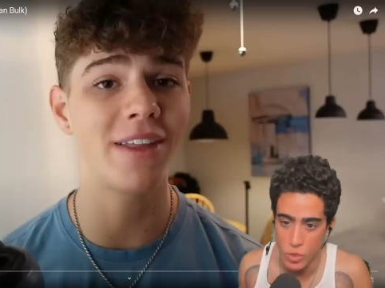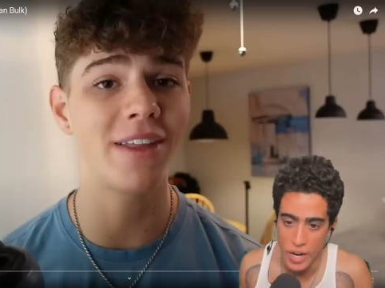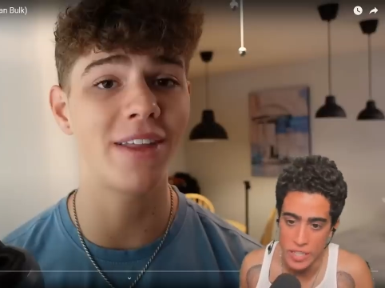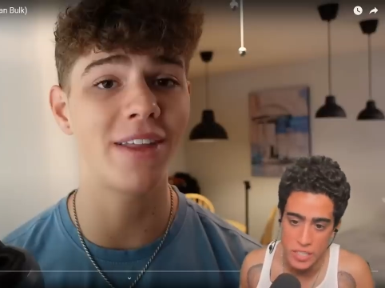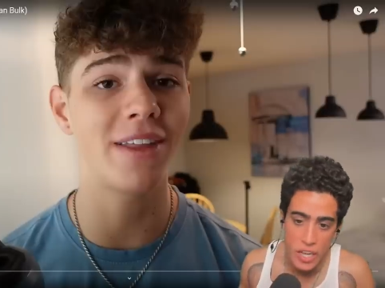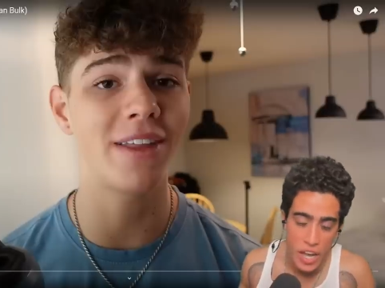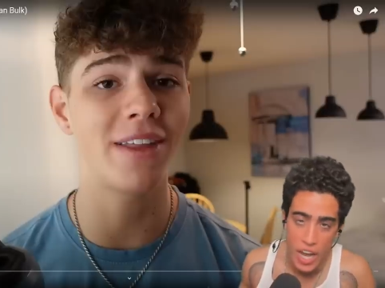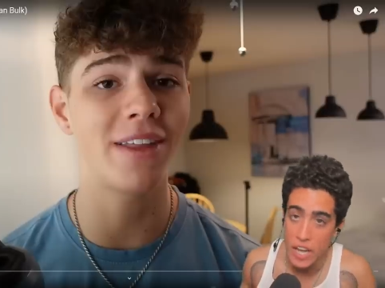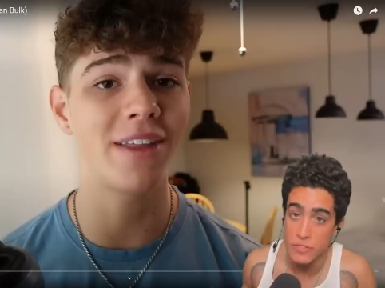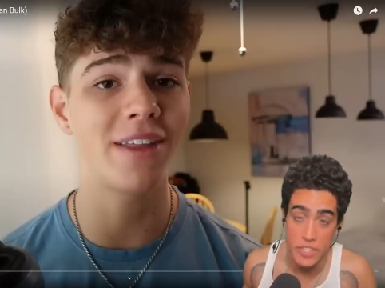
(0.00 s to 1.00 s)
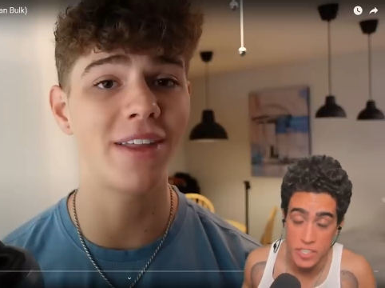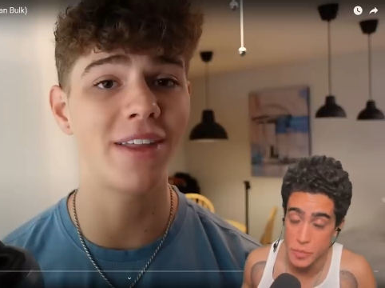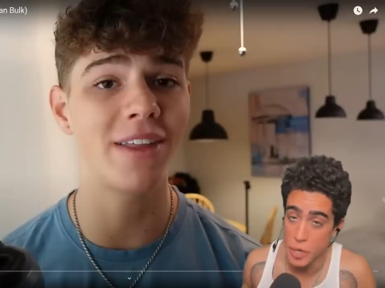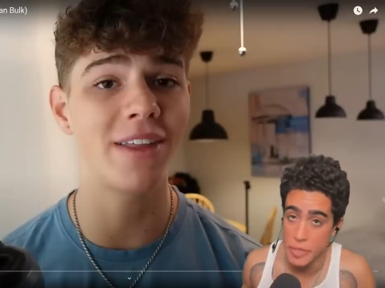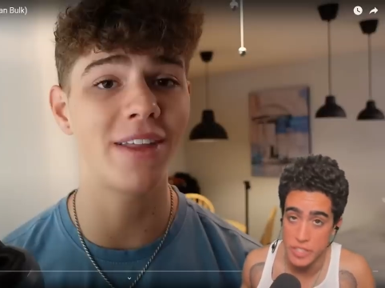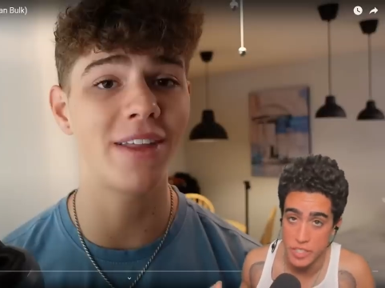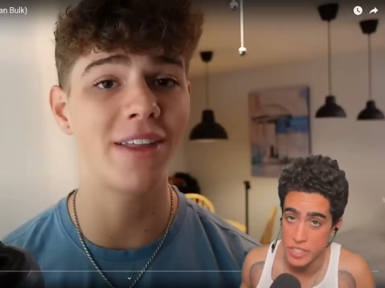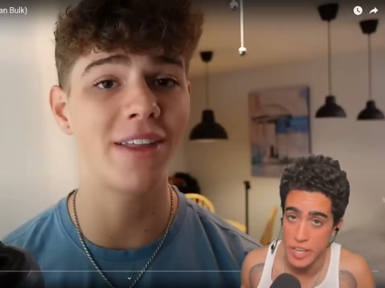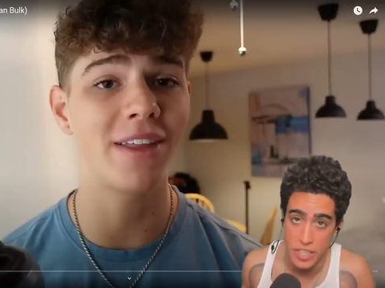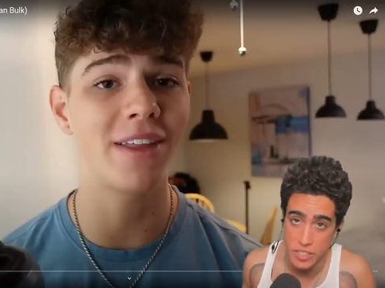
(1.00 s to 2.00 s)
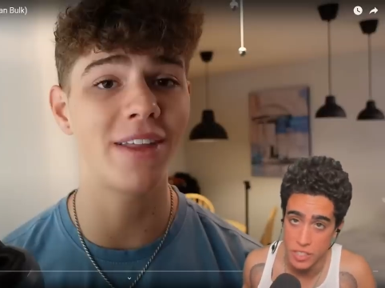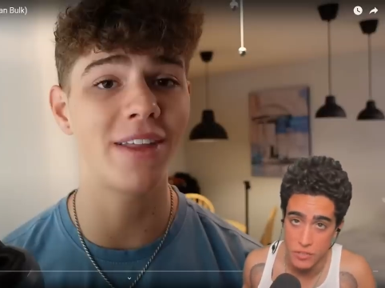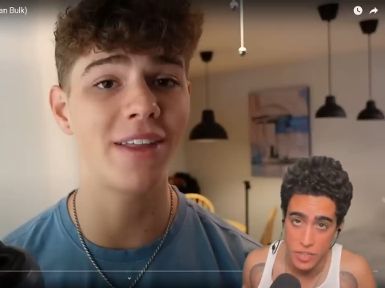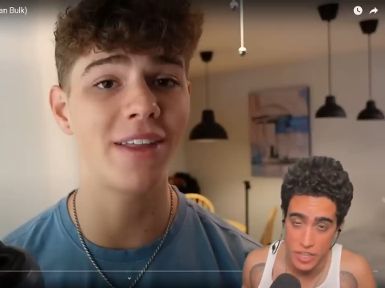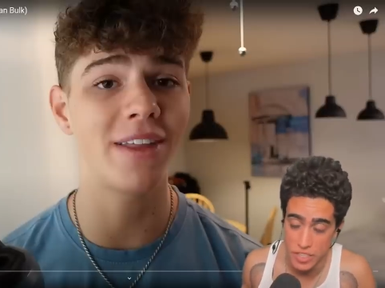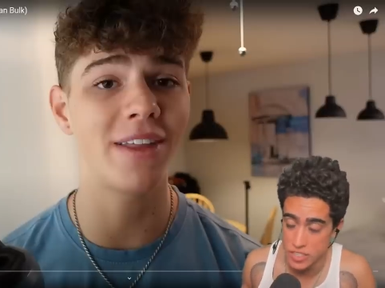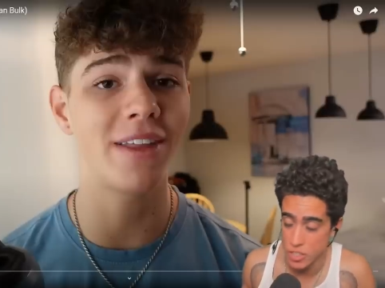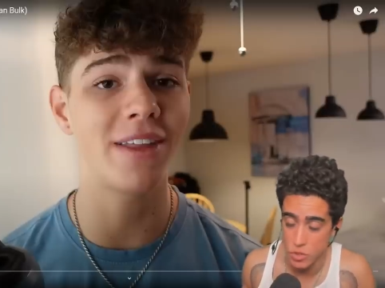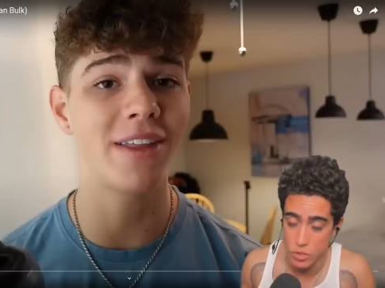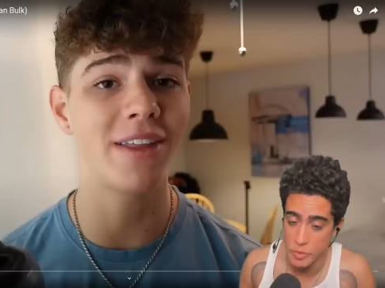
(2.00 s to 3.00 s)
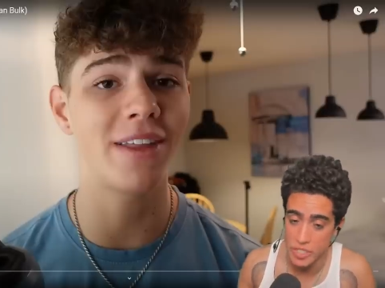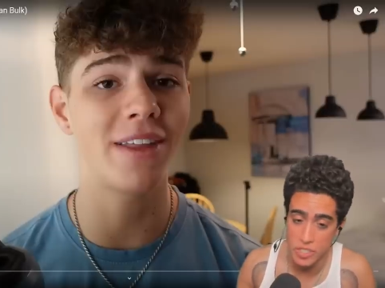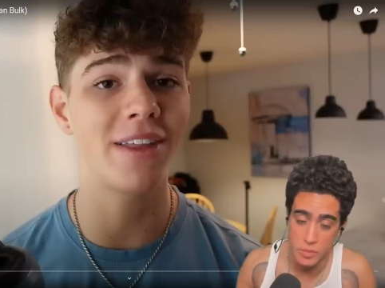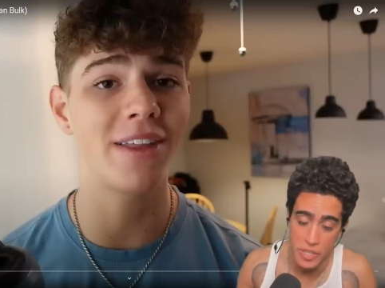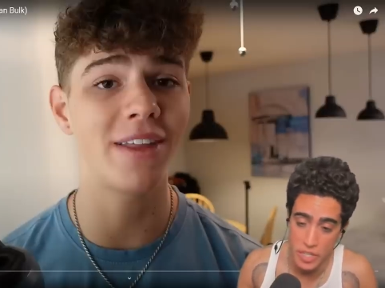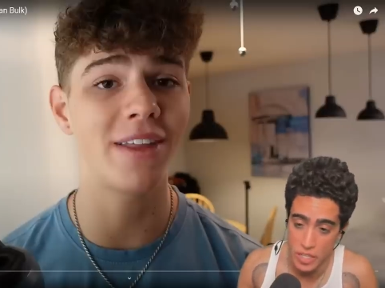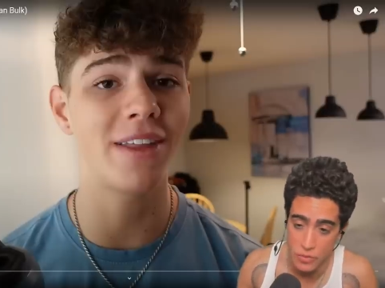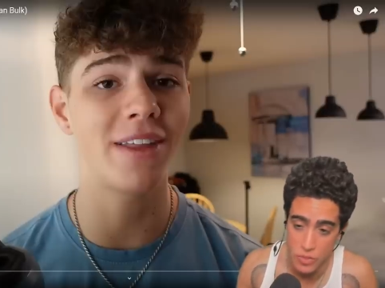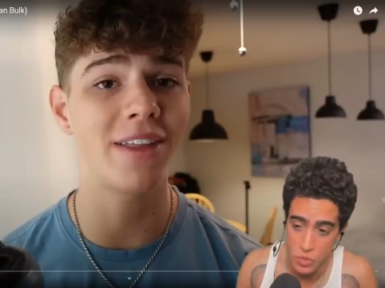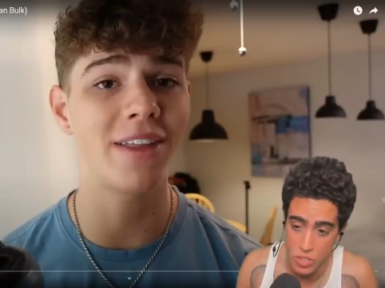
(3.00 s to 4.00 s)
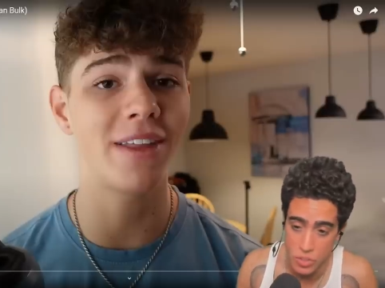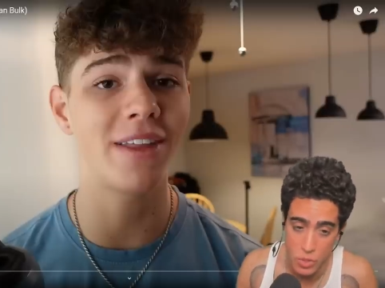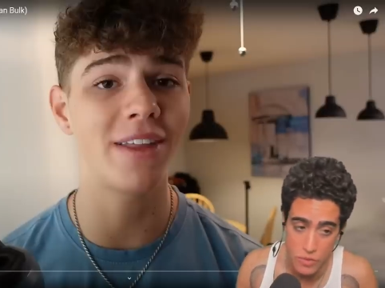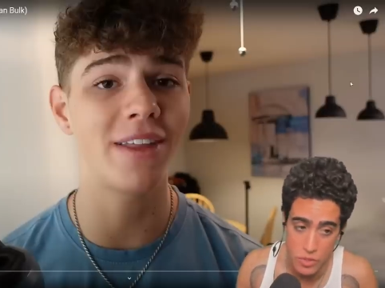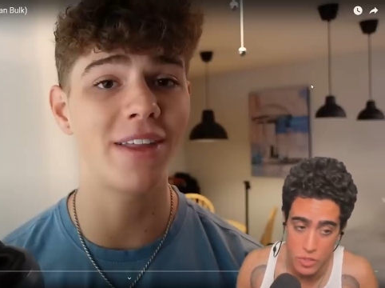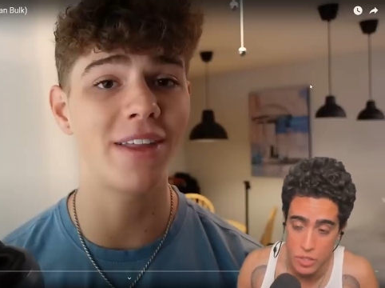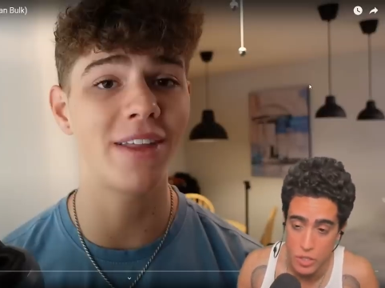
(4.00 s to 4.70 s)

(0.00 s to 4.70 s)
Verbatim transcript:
Speaker 1: Whereas I've experimented and taken stuff like this L-glutamine. It doesn't make a difference whatsoever.